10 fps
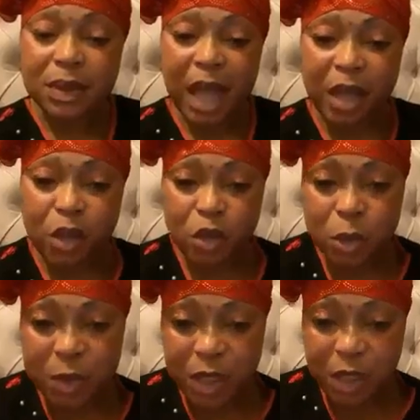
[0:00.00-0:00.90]
Thank you.
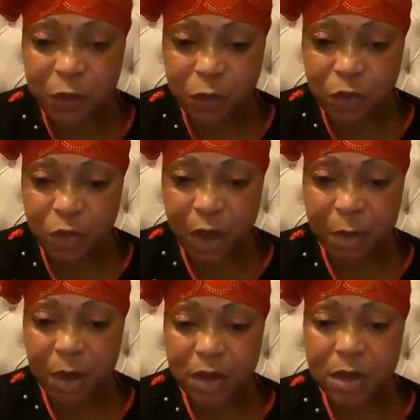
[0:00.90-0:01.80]
Speak if you know
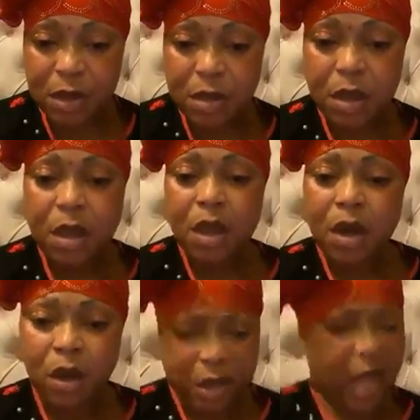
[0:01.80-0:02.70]
about it.
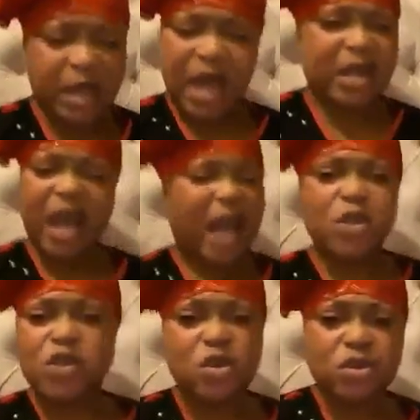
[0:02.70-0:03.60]
Oh, yeah, I
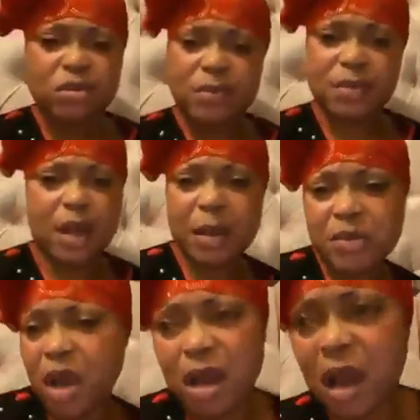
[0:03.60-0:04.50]
do.
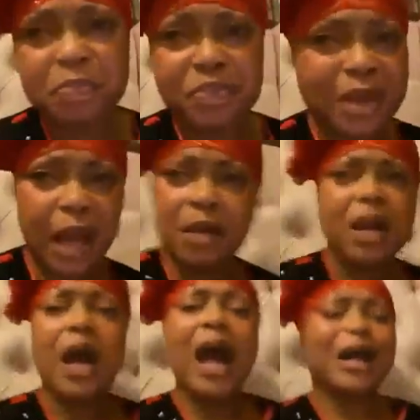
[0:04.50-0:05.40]
I'm not,
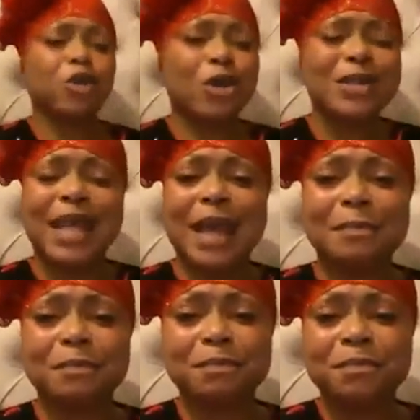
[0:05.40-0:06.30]
I don't,
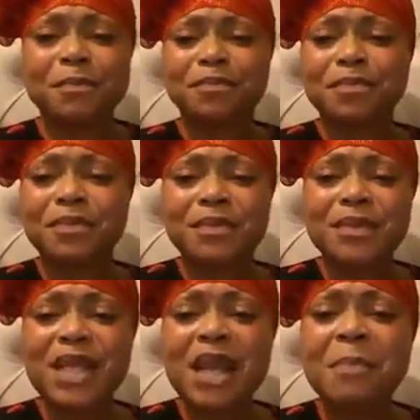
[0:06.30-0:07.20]

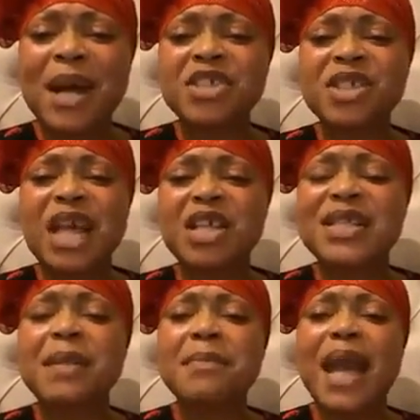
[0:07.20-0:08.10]
Patricia, you
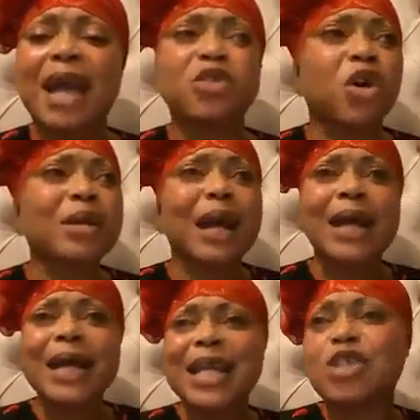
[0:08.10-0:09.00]
see me,
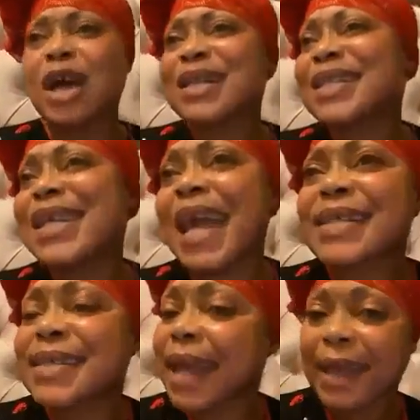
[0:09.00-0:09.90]
it's not
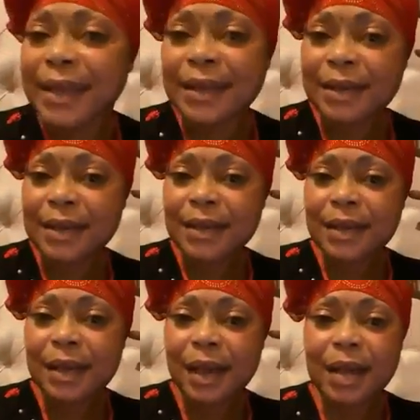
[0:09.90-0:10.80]
hearsay.
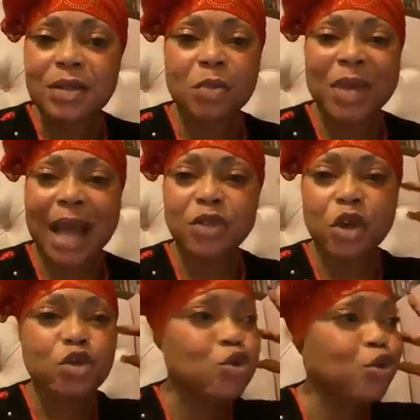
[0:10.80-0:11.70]
It's me, I
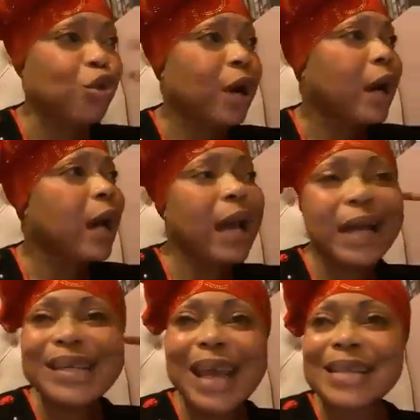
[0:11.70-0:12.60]
don't do
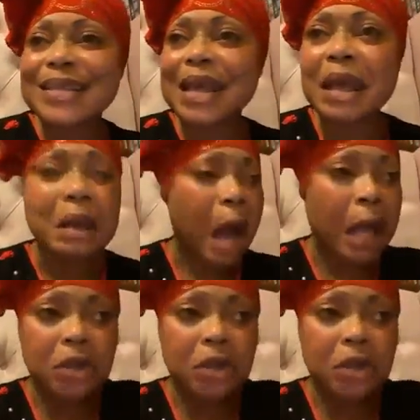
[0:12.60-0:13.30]
hearsay.